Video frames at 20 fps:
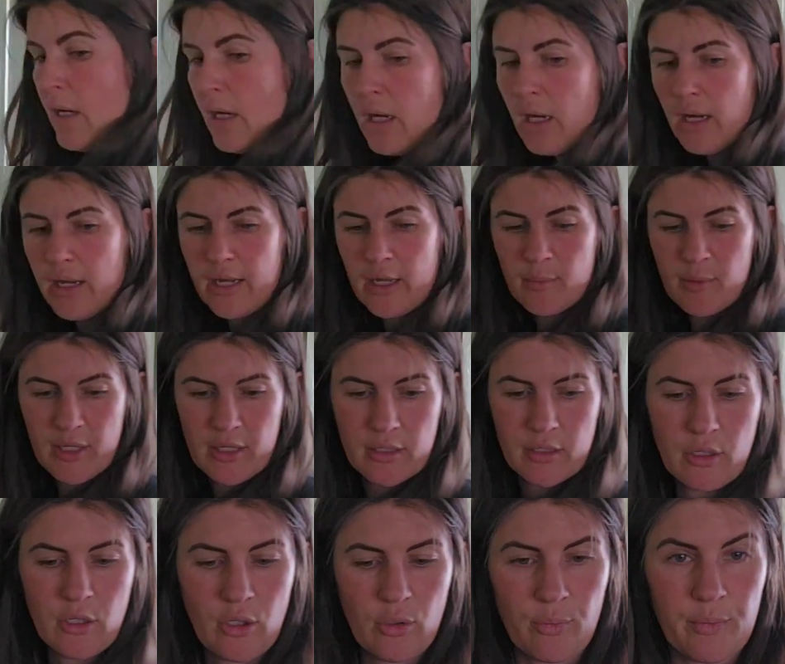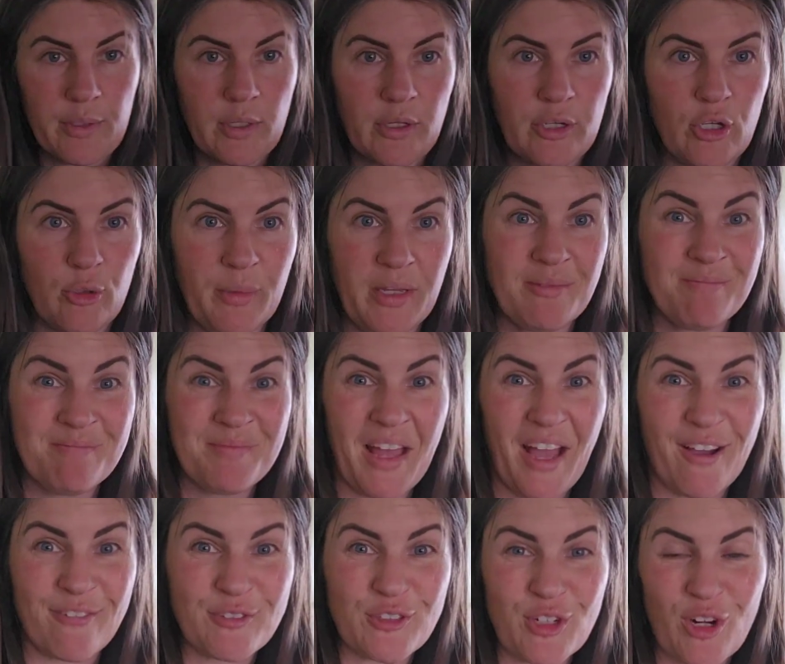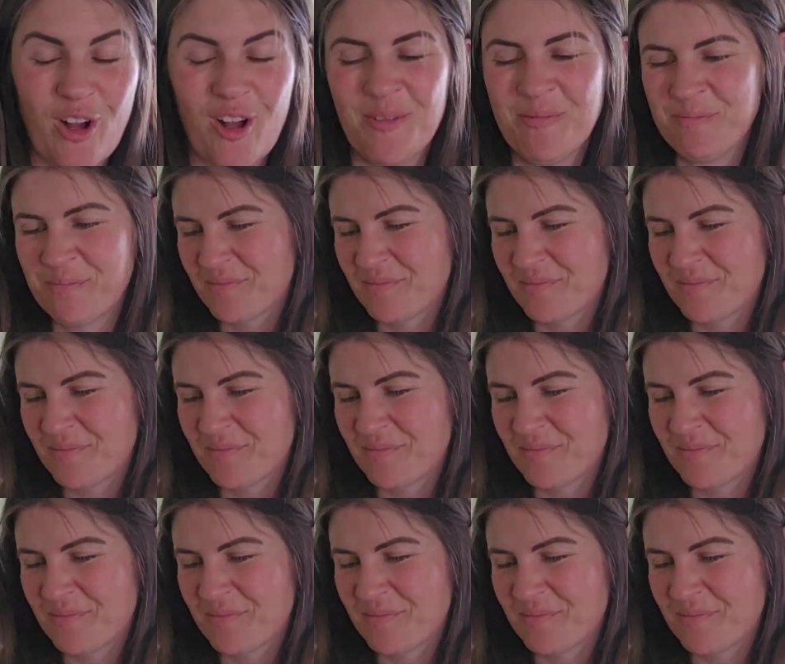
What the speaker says: I am a real human after all.